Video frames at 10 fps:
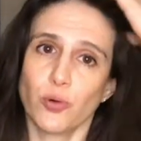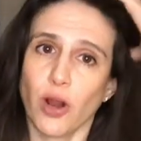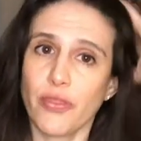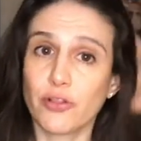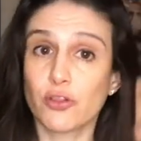are
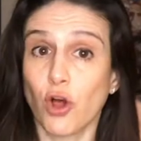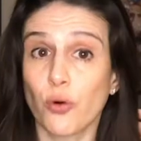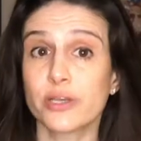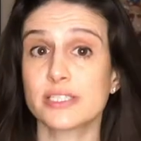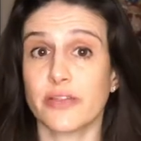on the
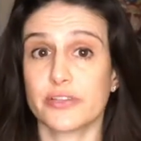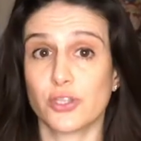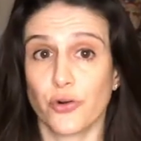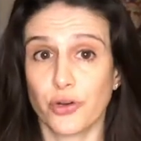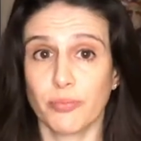lowest on the
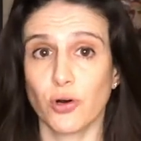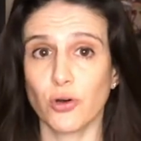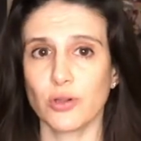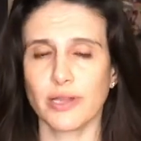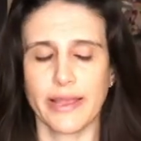totem
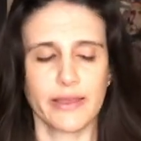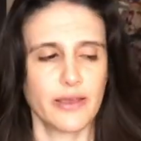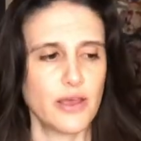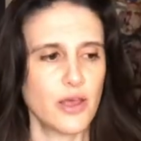pole, like